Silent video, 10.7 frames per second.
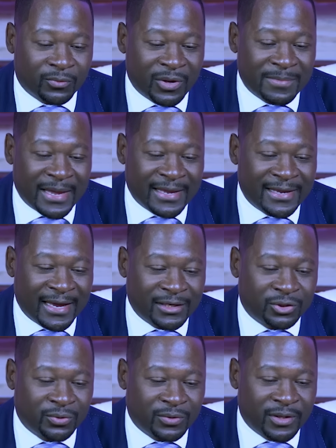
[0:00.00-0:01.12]
we may get
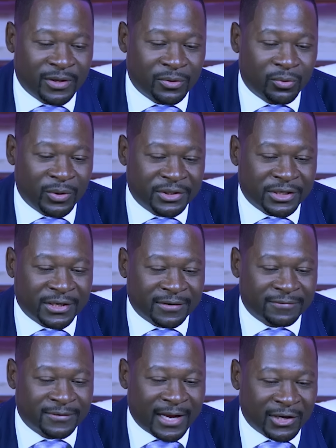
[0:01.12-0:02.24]
to the
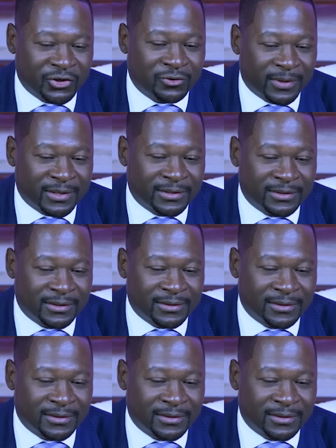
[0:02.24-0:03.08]
witchcraft aspect